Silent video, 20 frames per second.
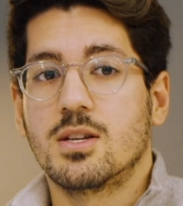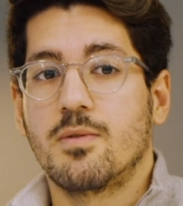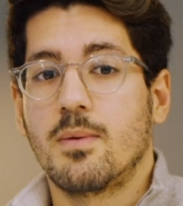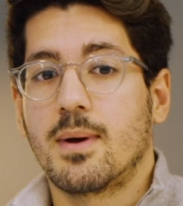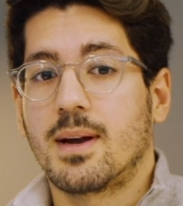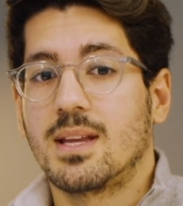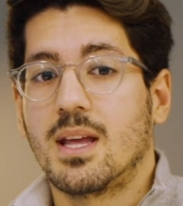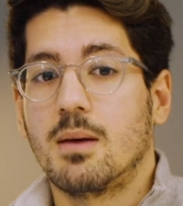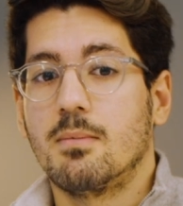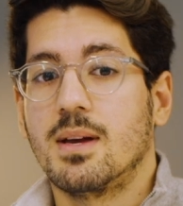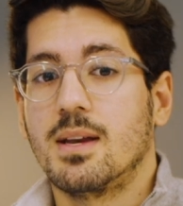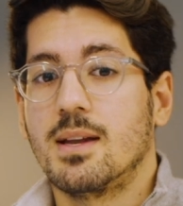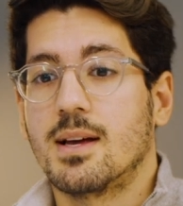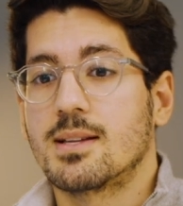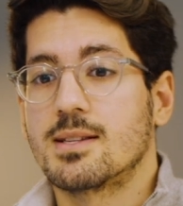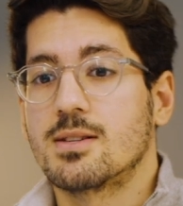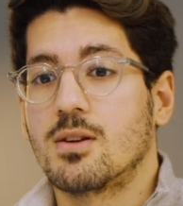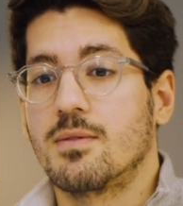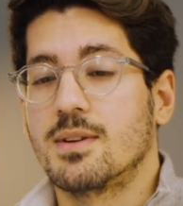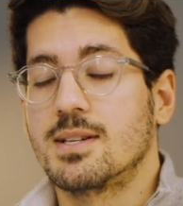for macadamia
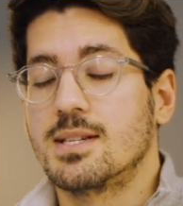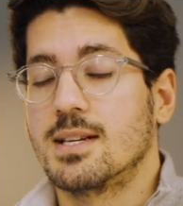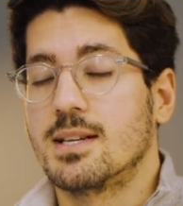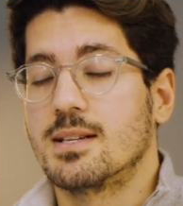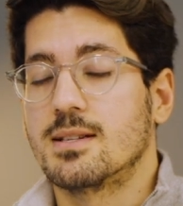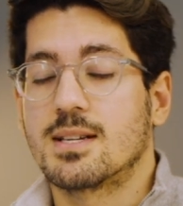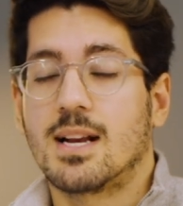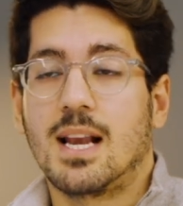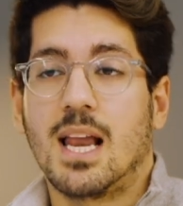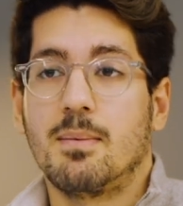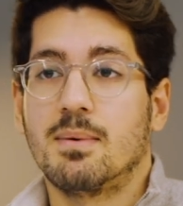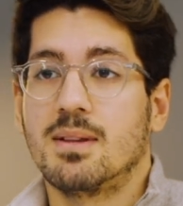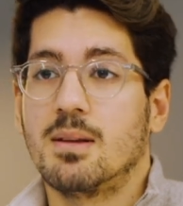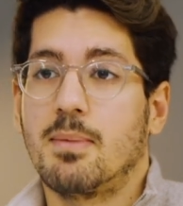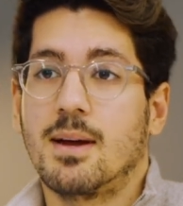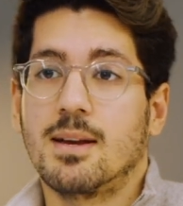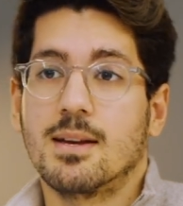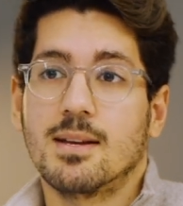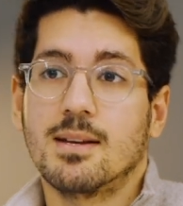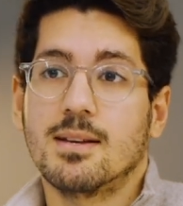nuts, obviously it's climate
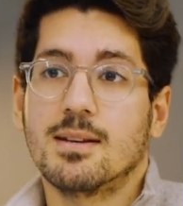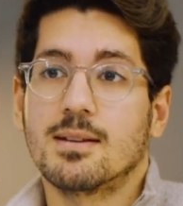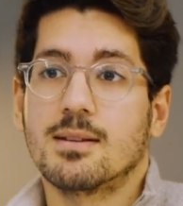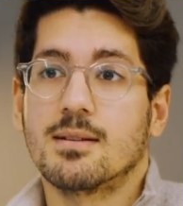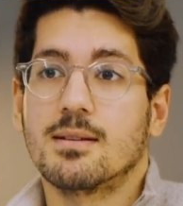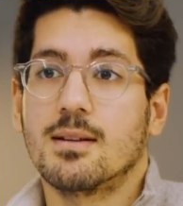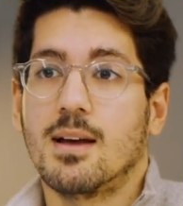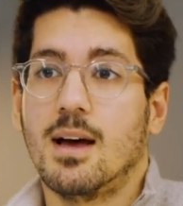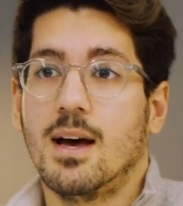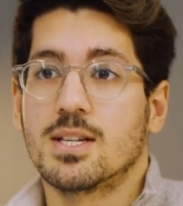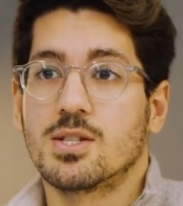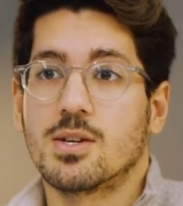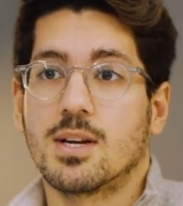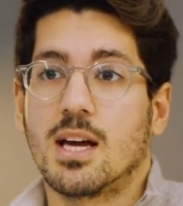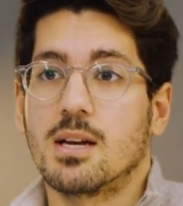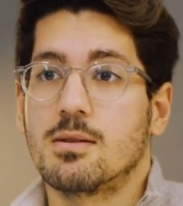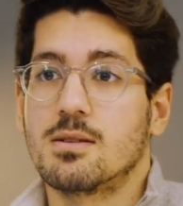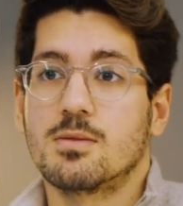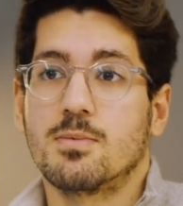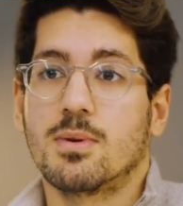dependent, so it
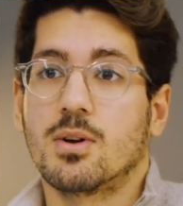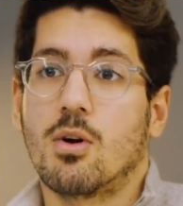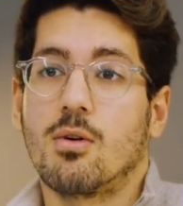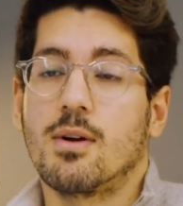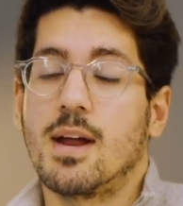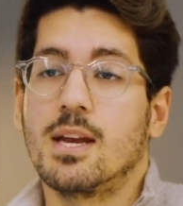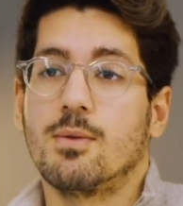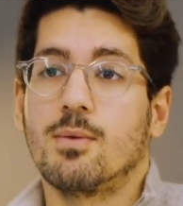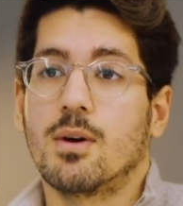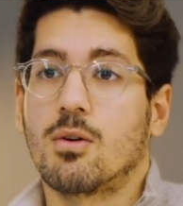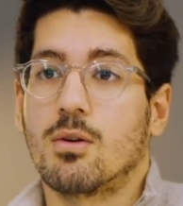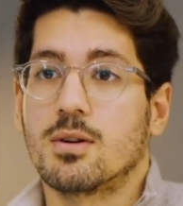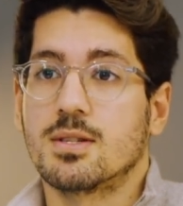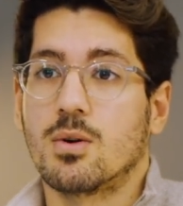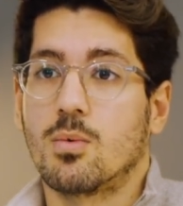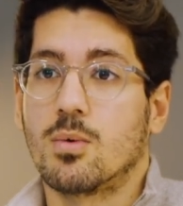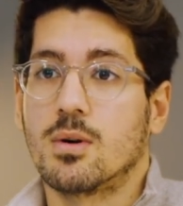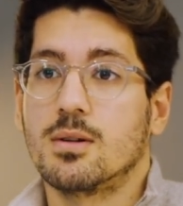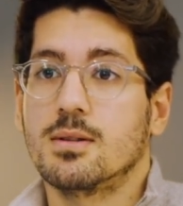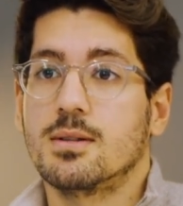can't just be grown anywhere across
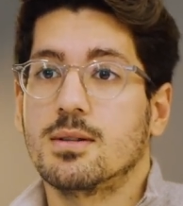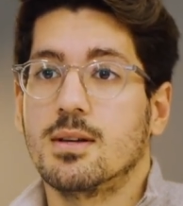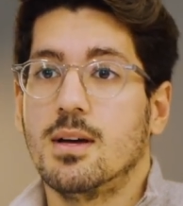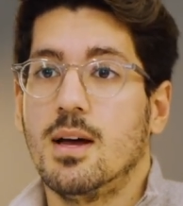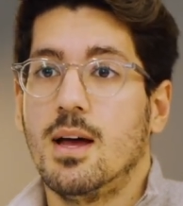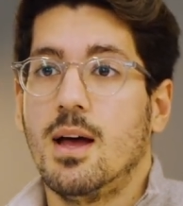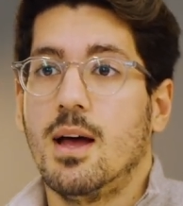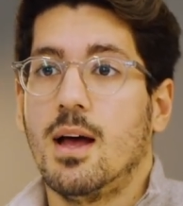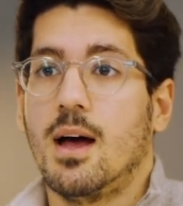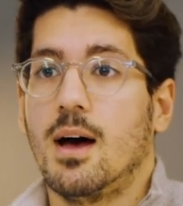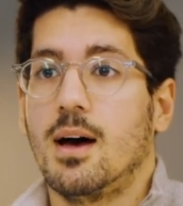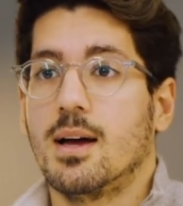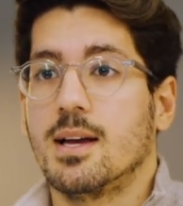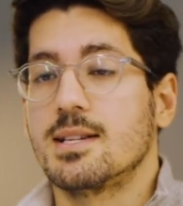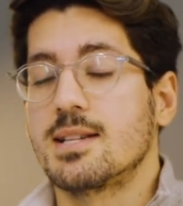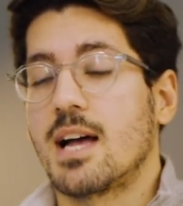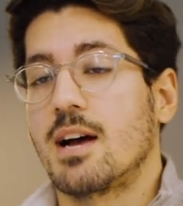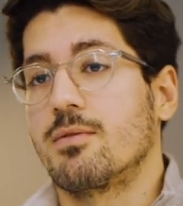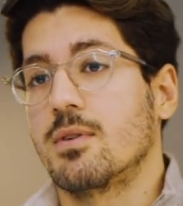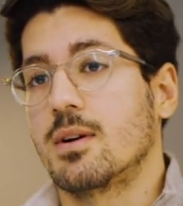the world.
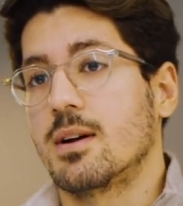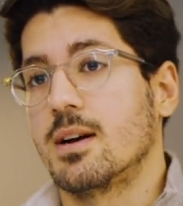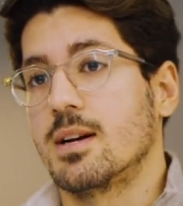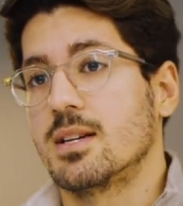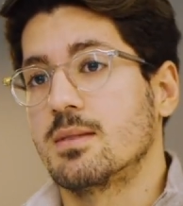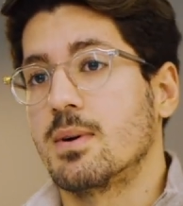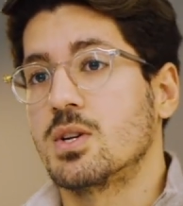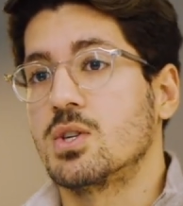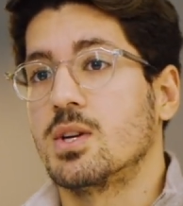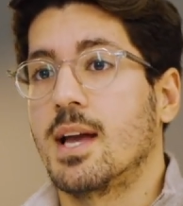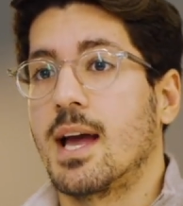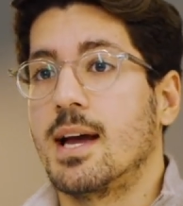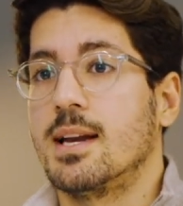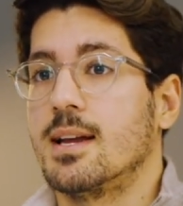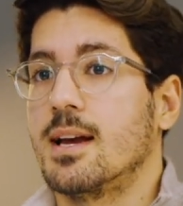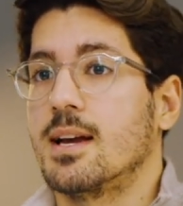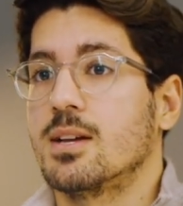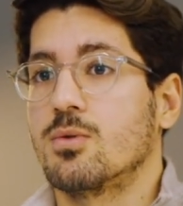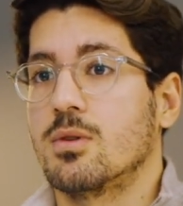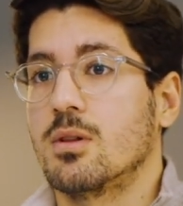East Africa, especially
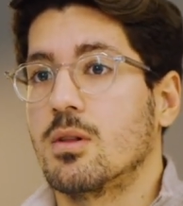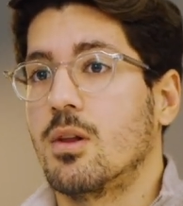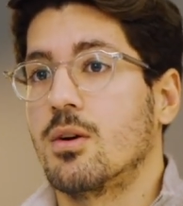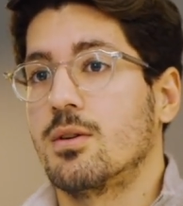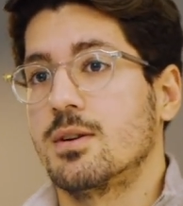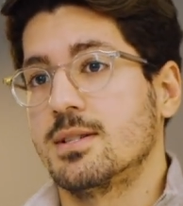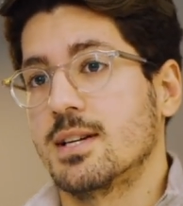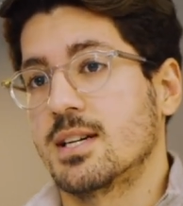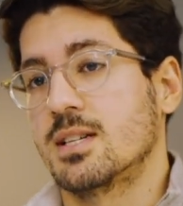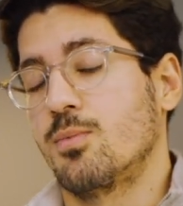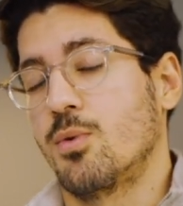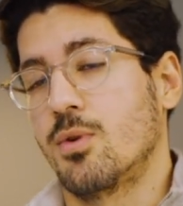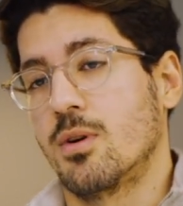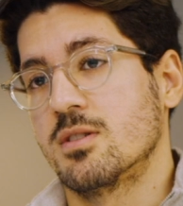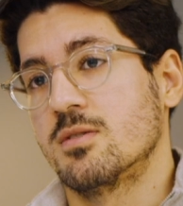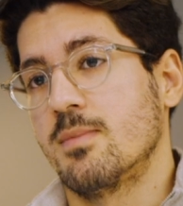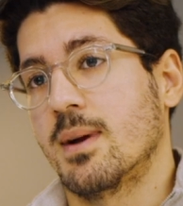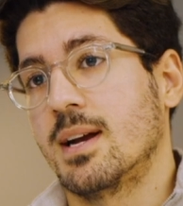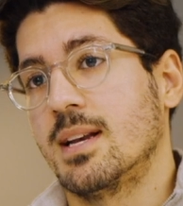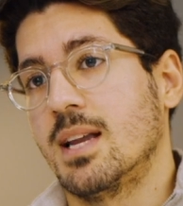Kenya, is one of the largest
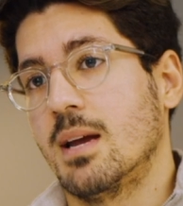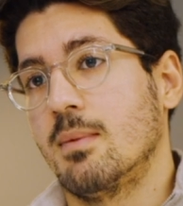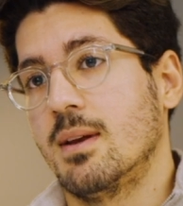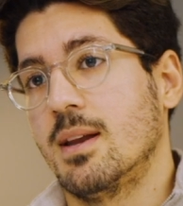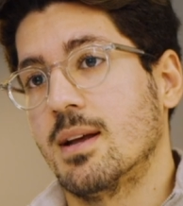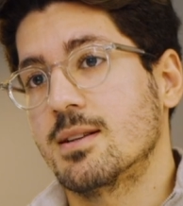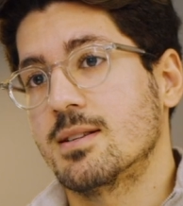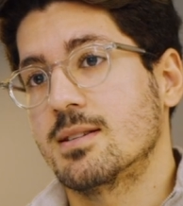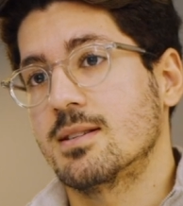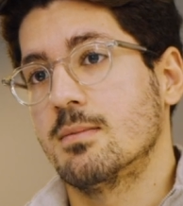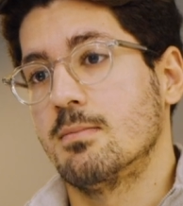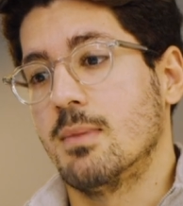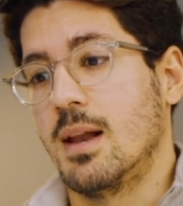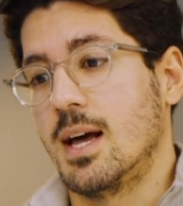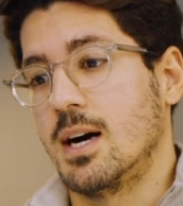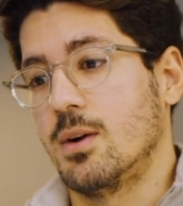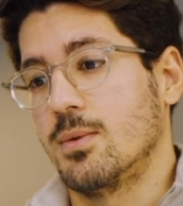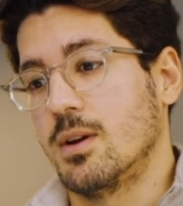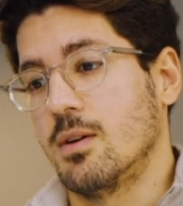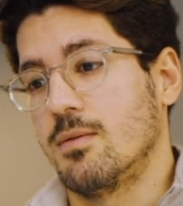exporters of macadamia nuts,
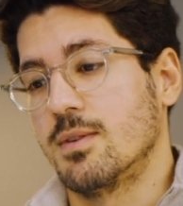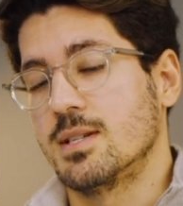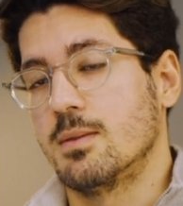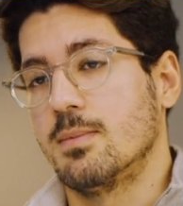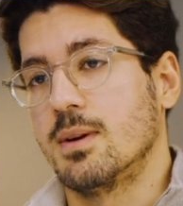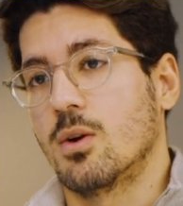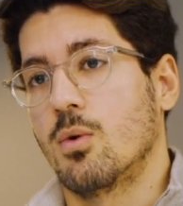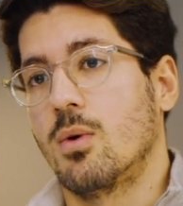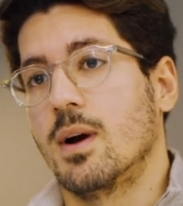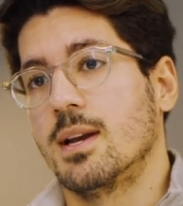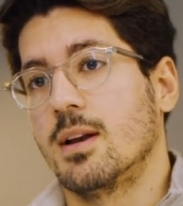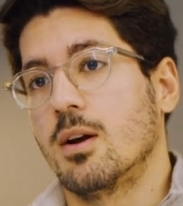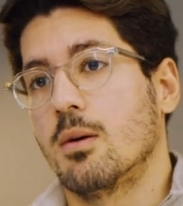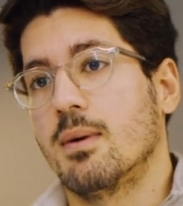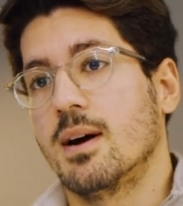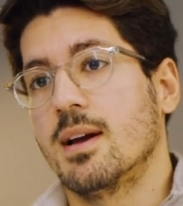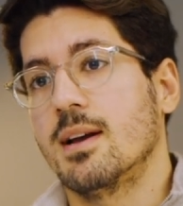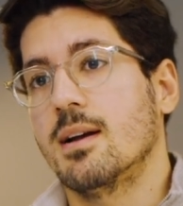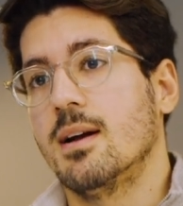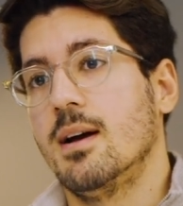Malawi obviously being quite
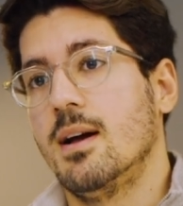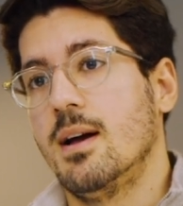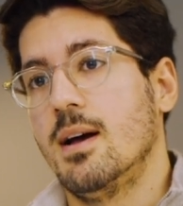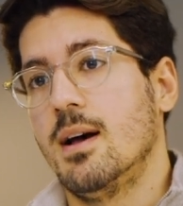nearby.